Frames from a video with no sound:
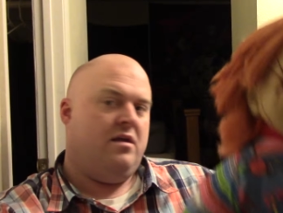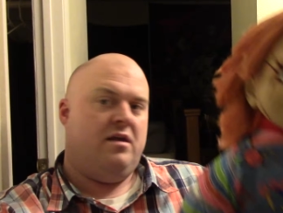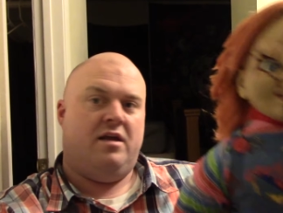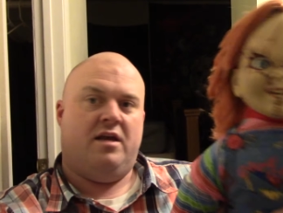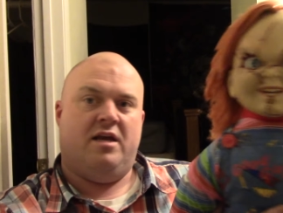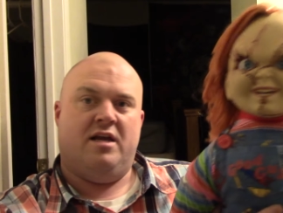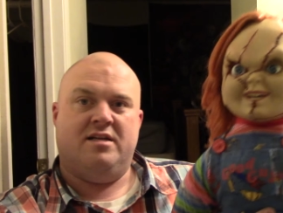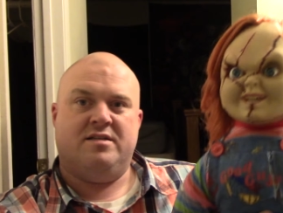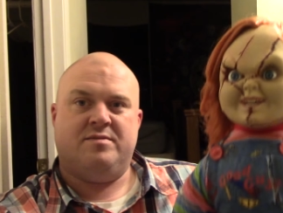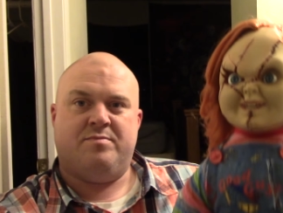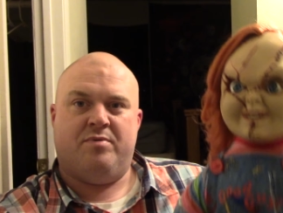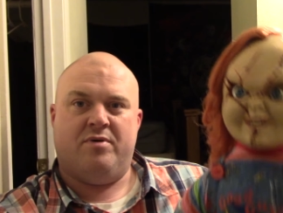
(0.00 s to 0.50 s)

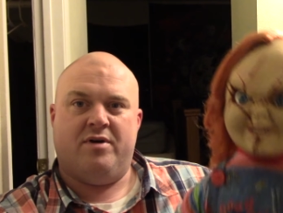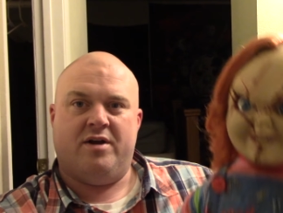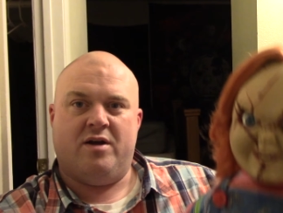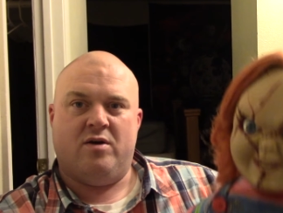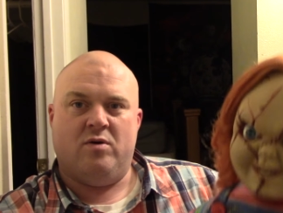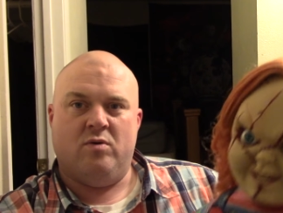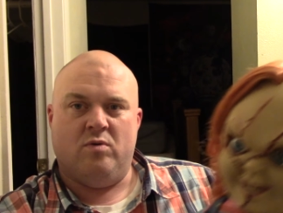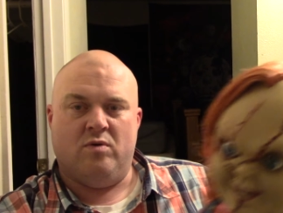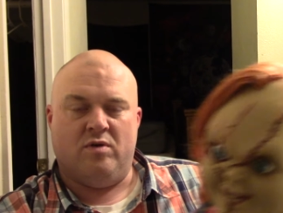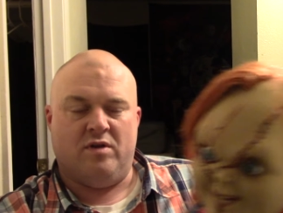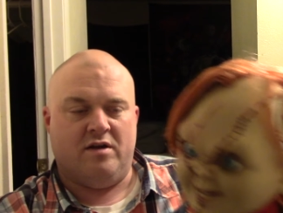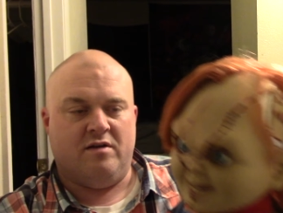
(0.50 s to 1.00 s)
it's pretty
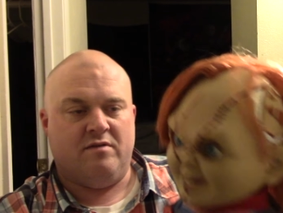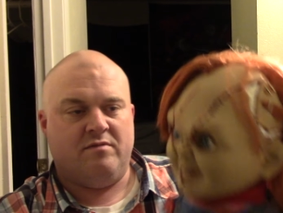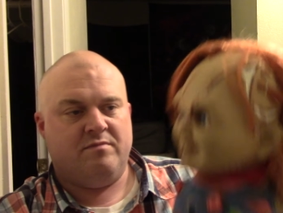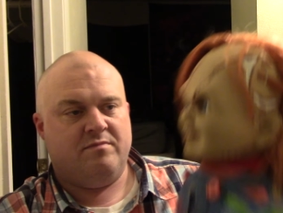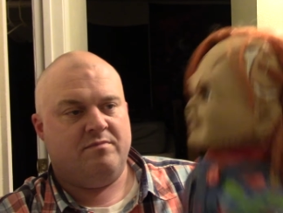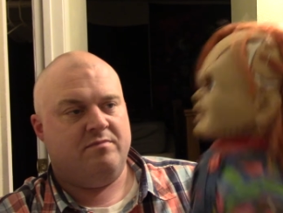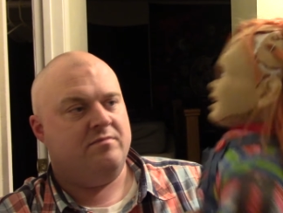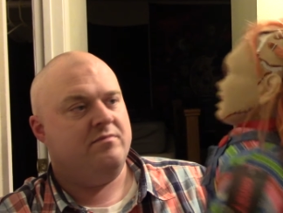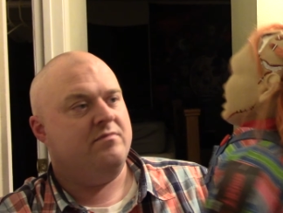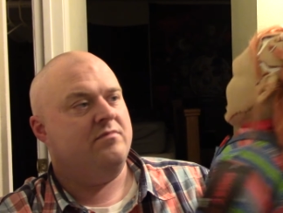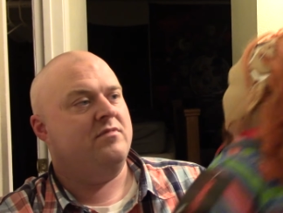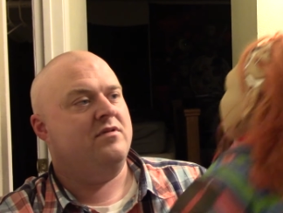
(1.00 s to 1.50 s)
cool
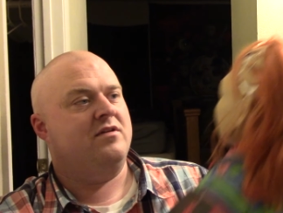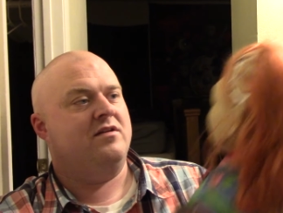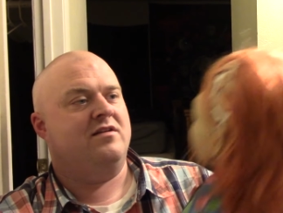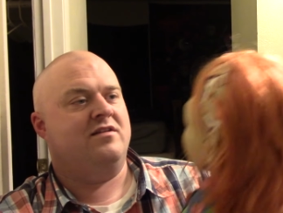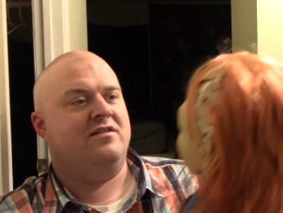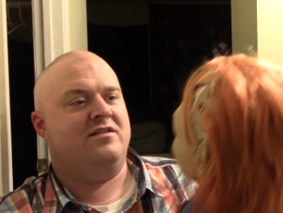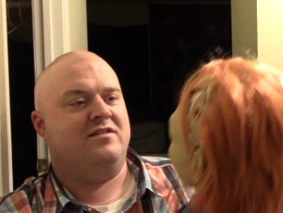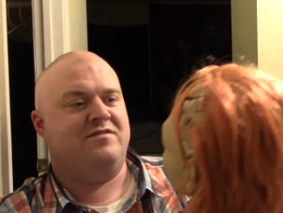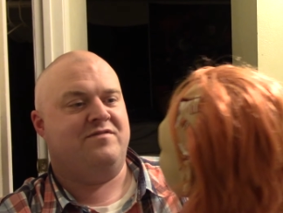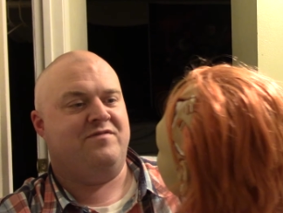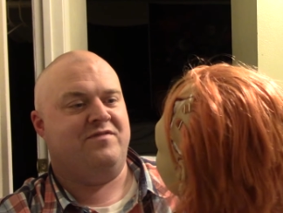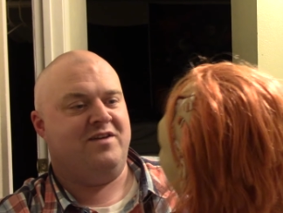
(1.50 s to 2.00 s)
though.
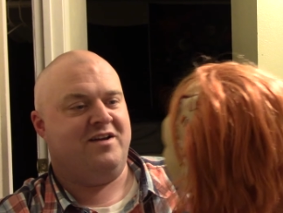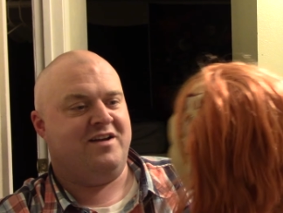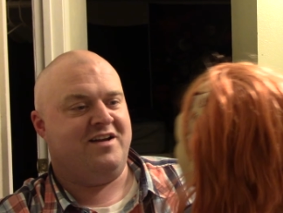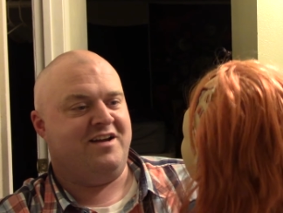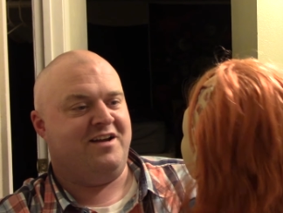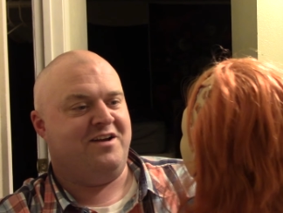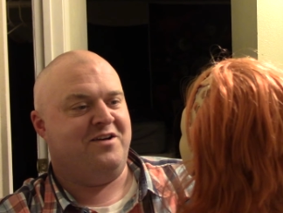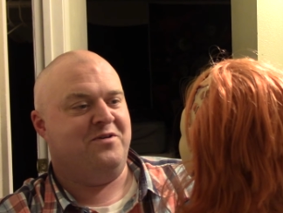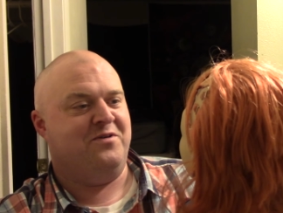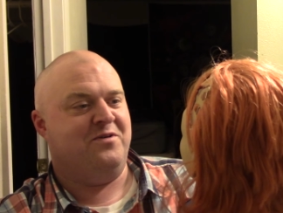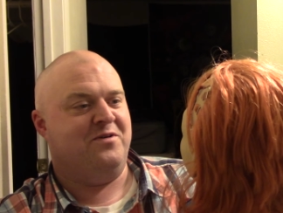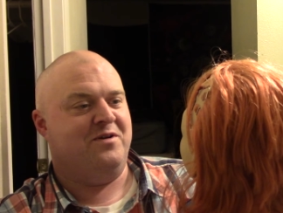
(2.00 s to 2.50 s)
It's fucking
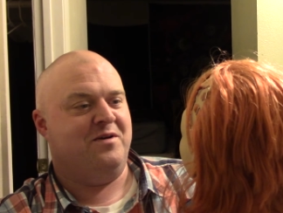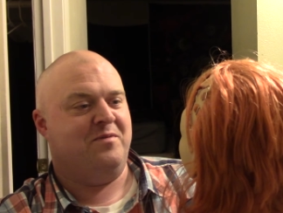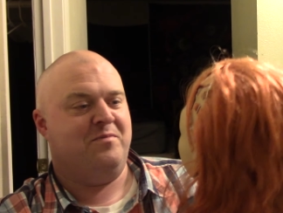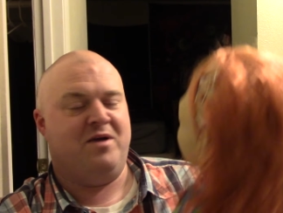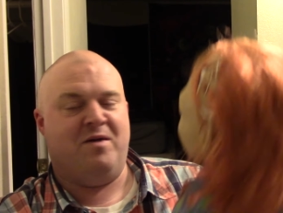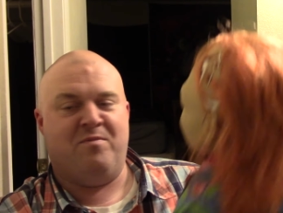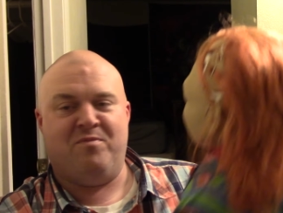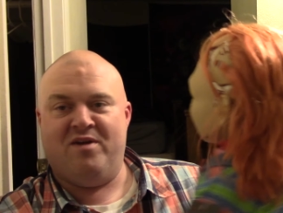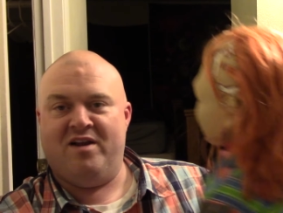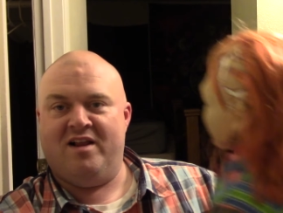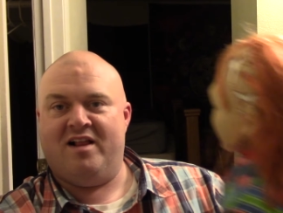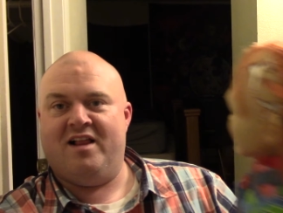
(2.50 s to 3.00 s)
cool.
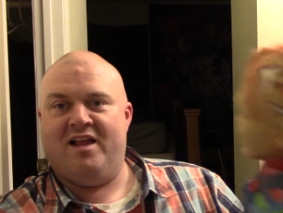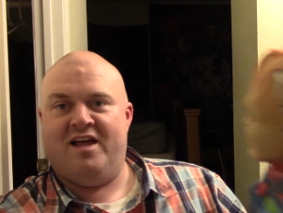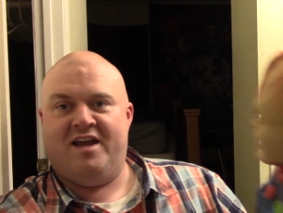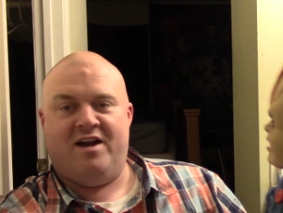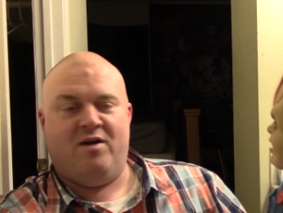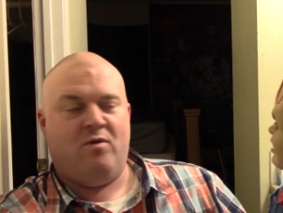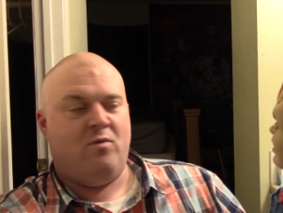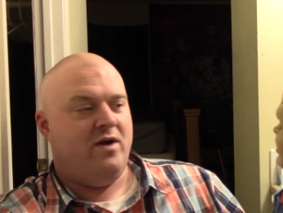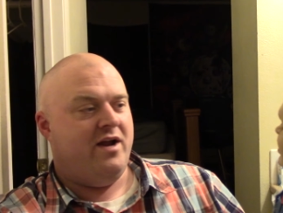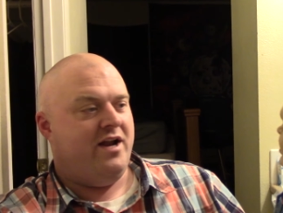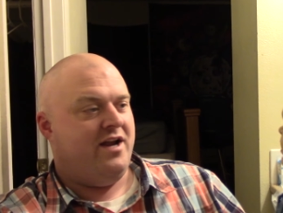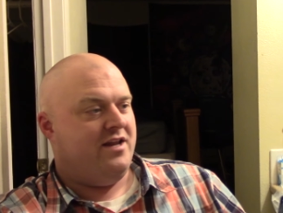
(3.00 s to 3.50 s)
I'm real glad I
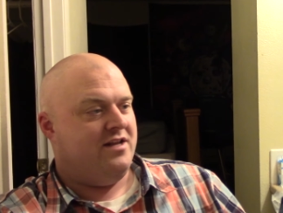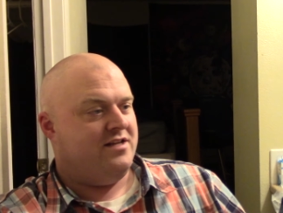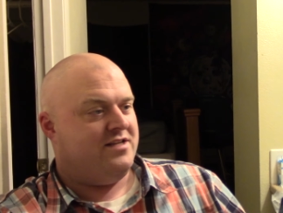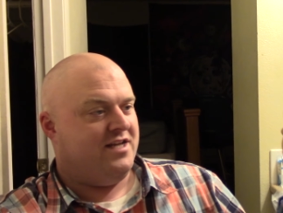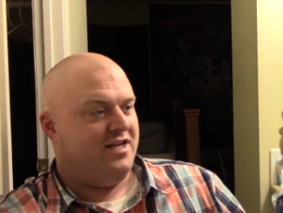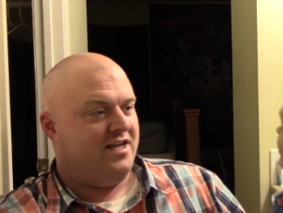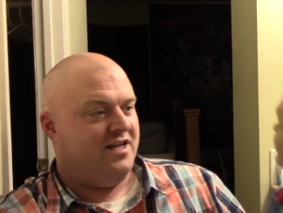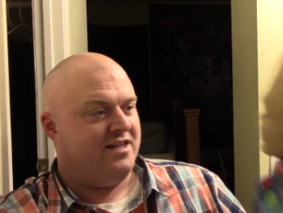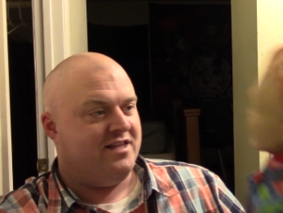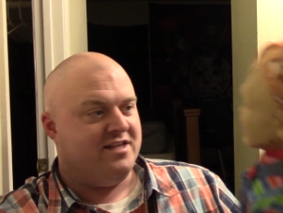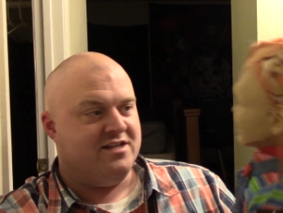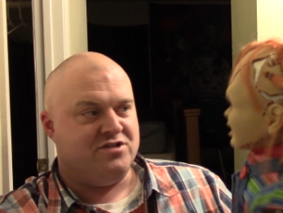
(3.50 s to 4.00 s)
waited to
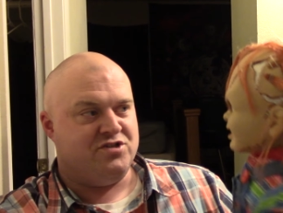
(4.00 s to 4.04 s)
get this